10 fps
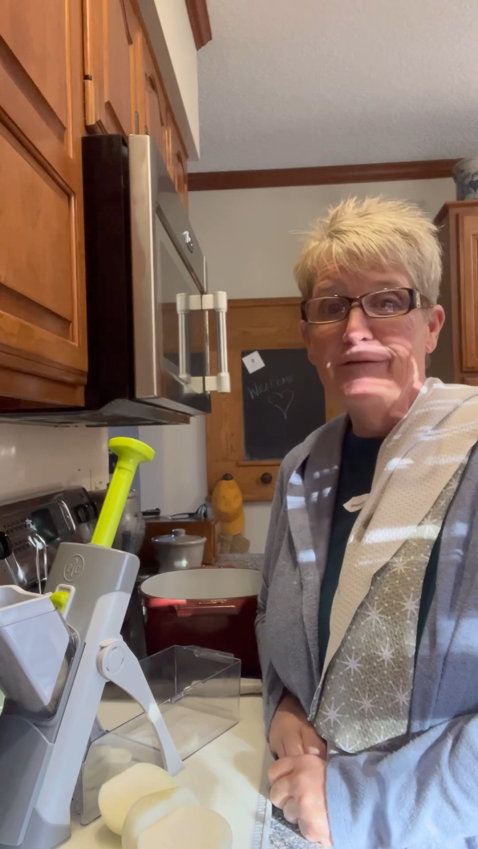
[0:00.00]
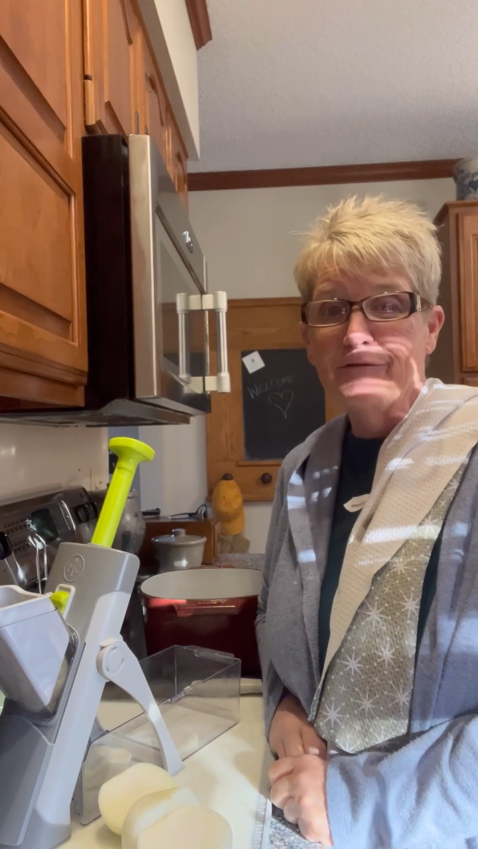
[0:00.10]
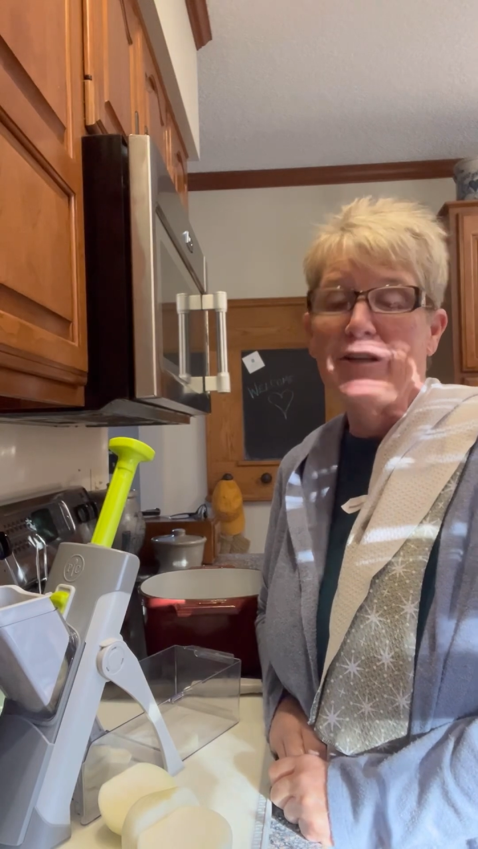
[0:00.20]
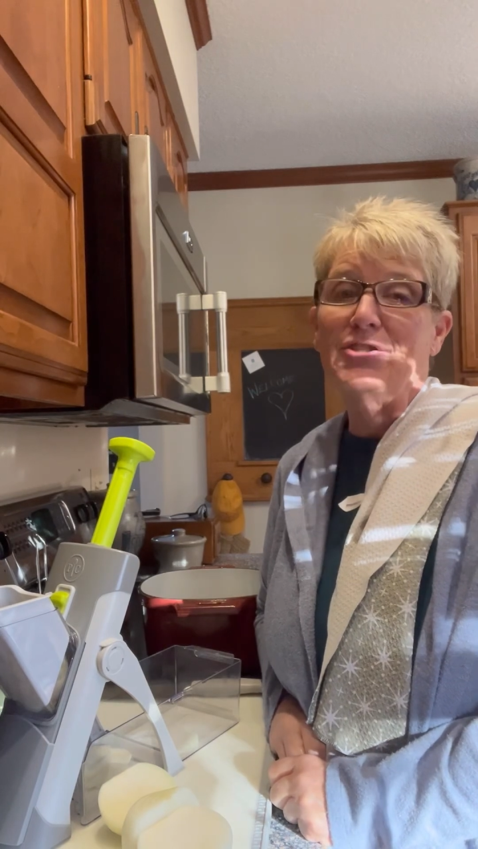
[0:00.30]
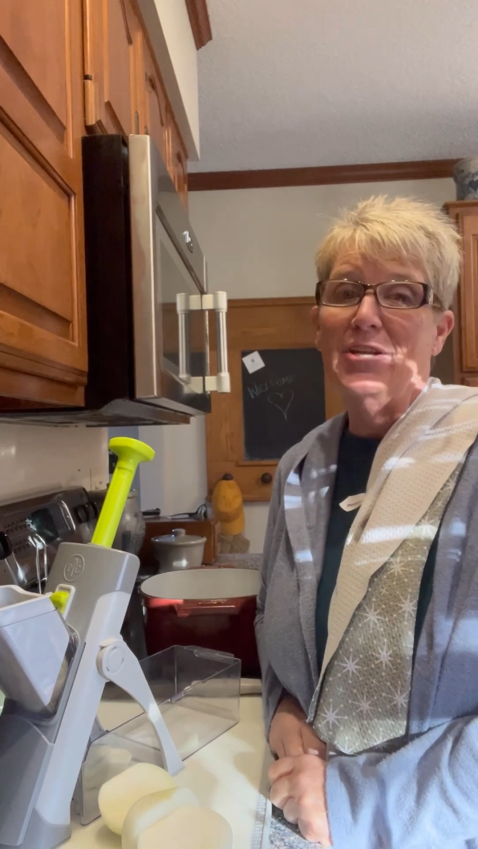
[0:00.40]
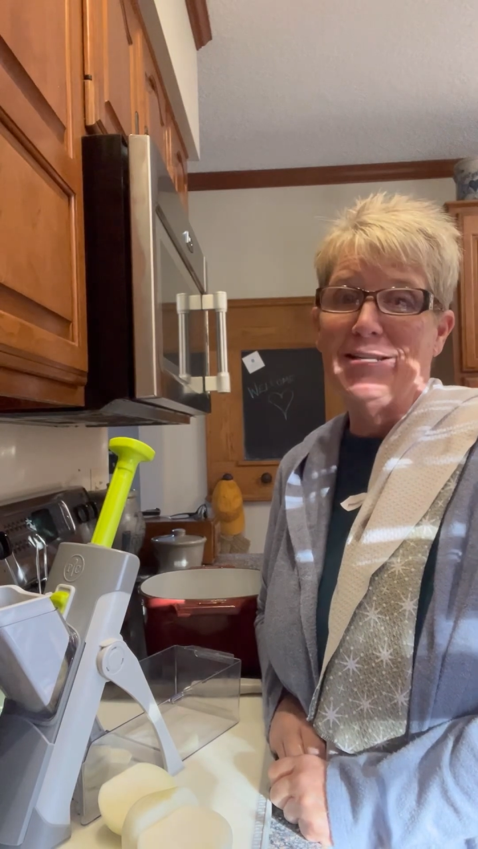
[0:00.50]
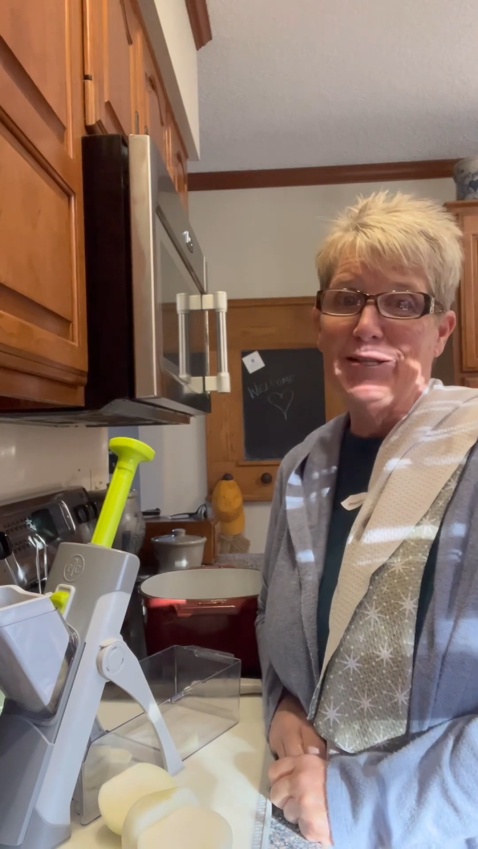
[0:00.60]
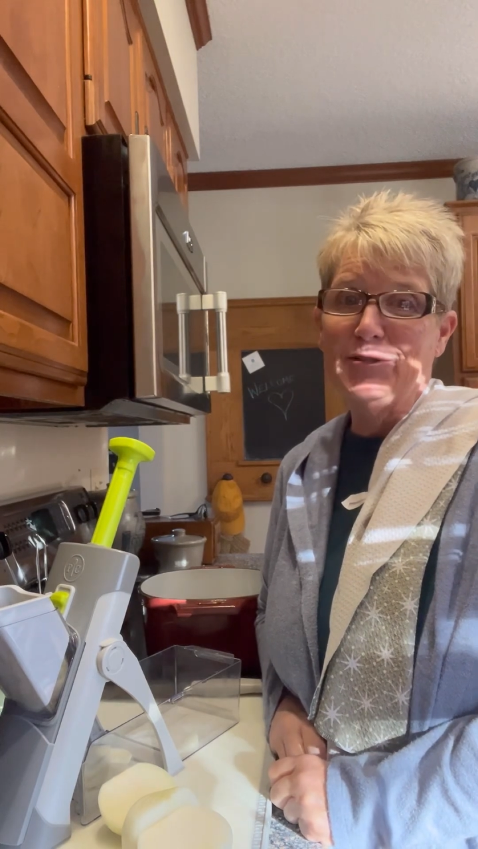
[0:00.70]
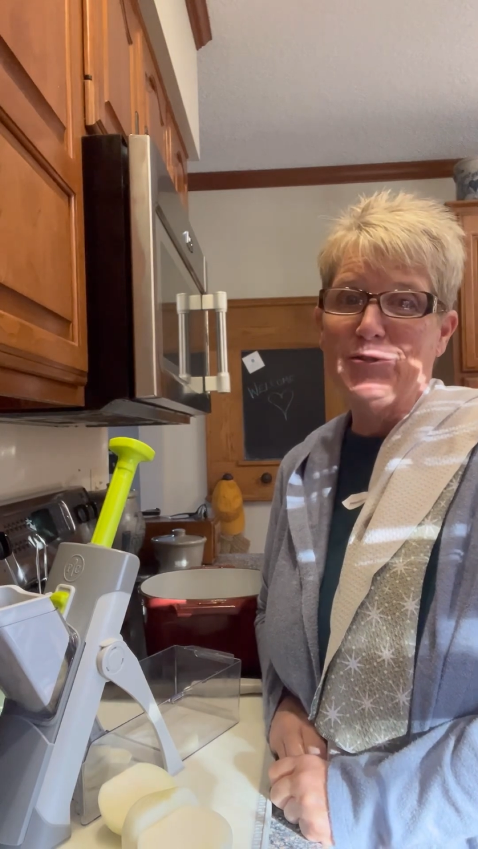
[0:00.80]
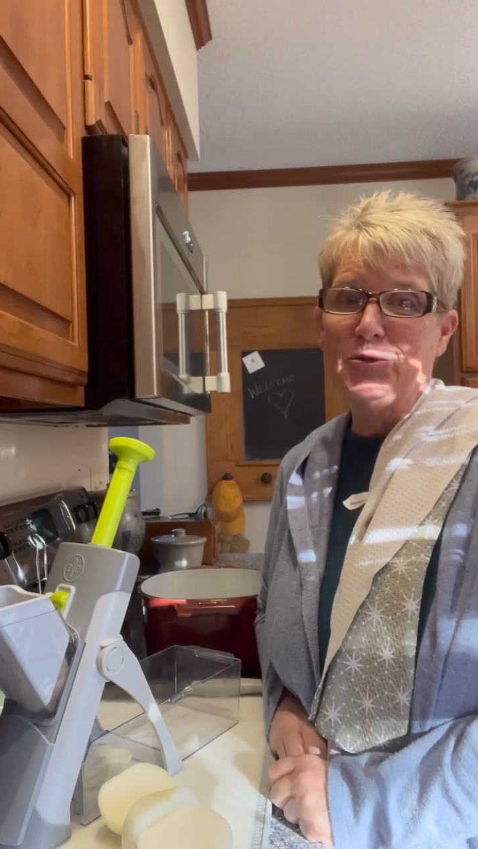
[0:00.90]
French
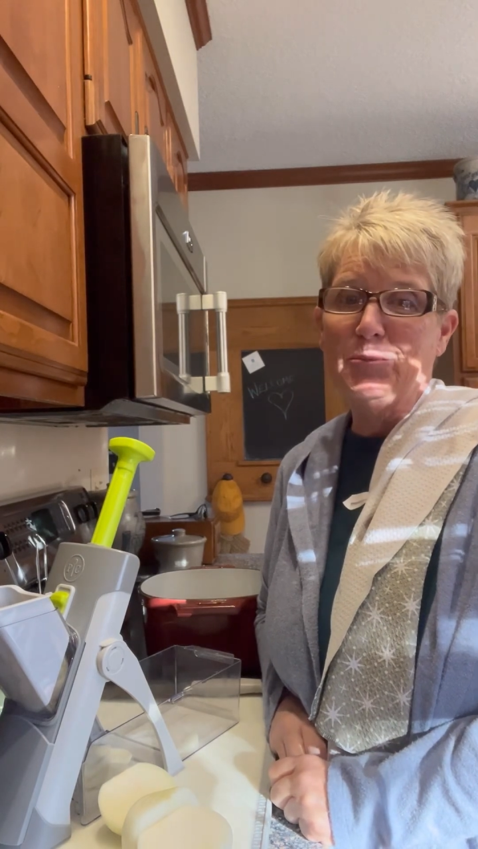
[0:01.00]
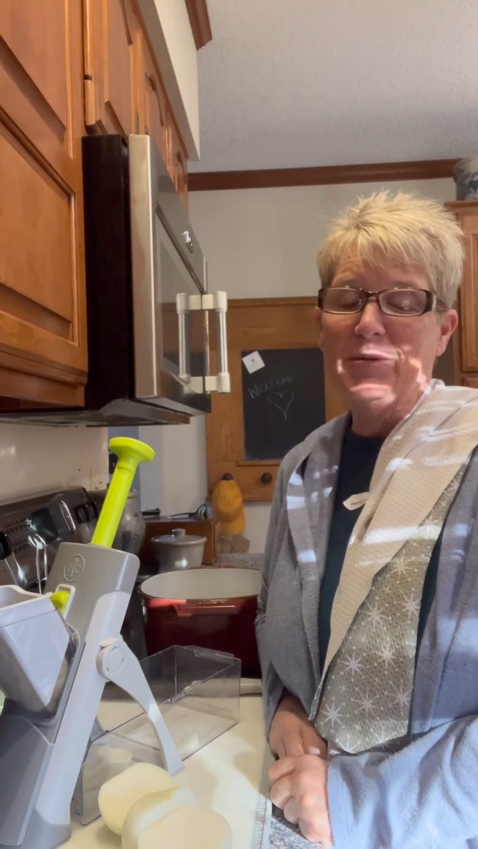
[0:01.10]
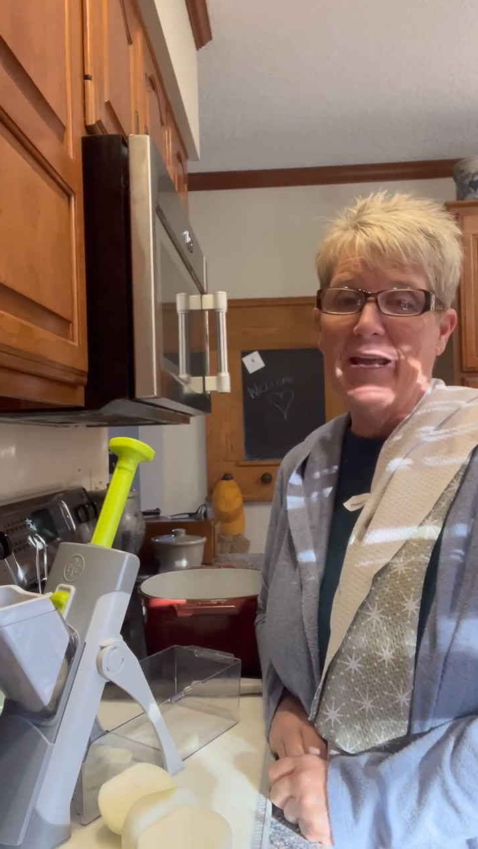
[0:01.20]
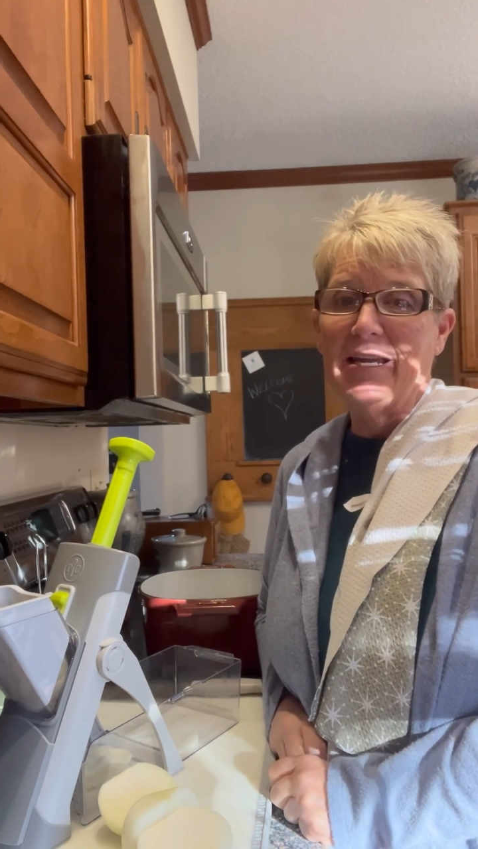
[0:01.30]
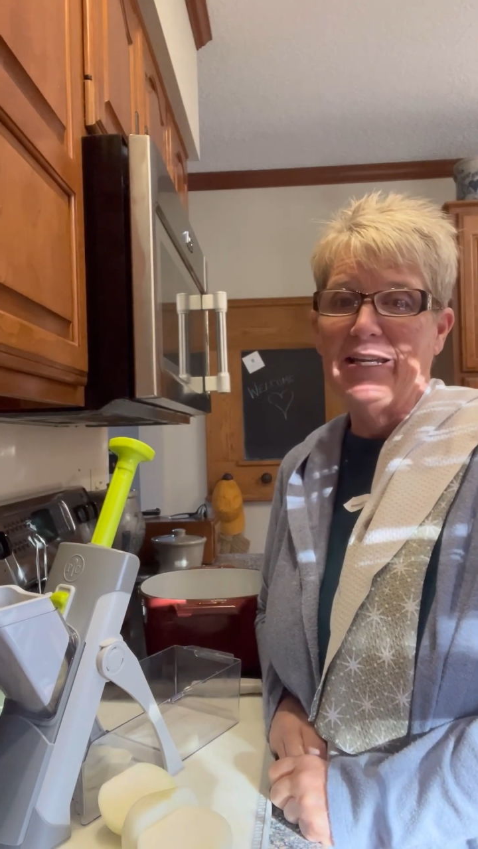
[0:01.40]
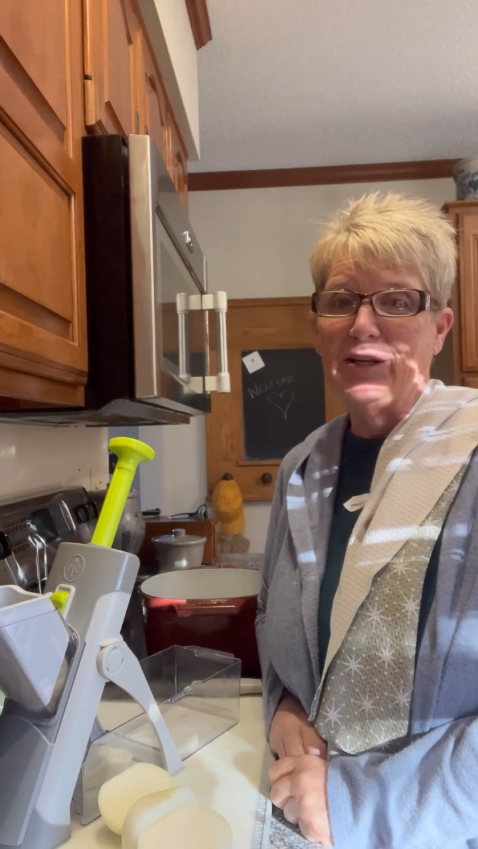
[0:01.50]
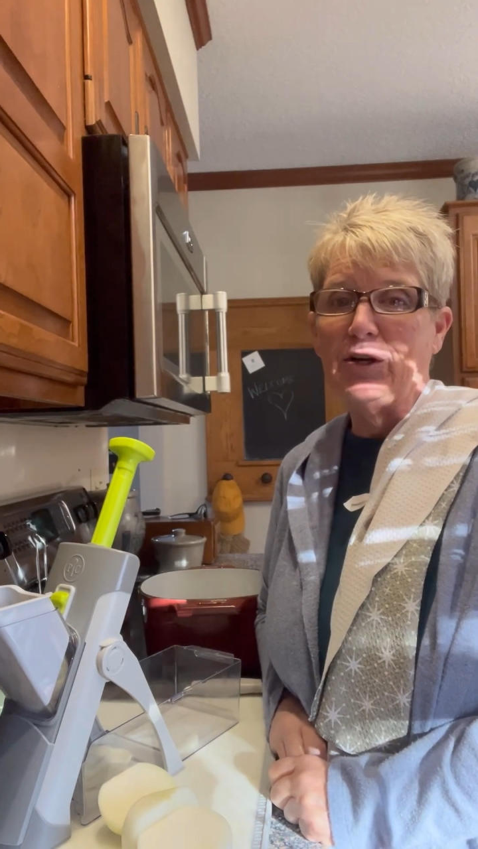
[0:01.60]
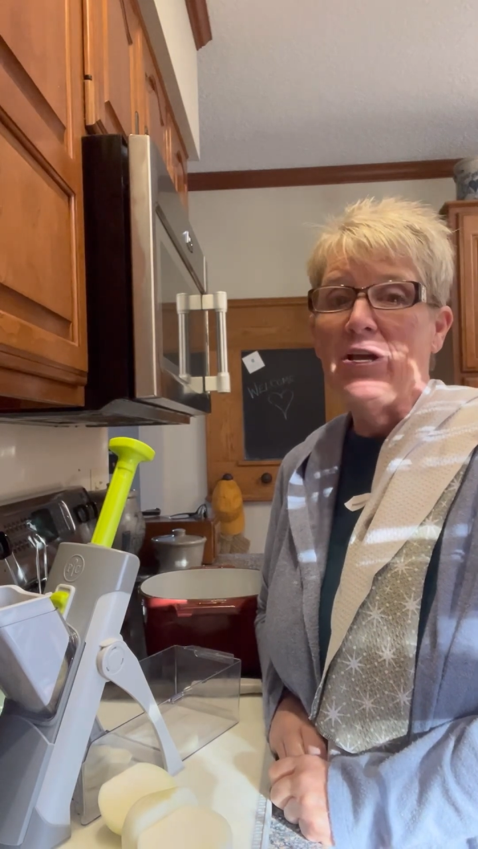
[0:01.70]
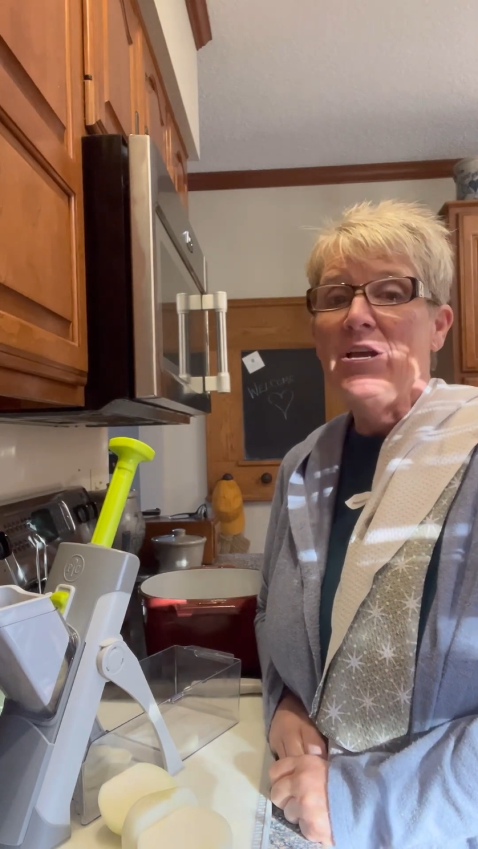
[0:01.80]
onion soup day here.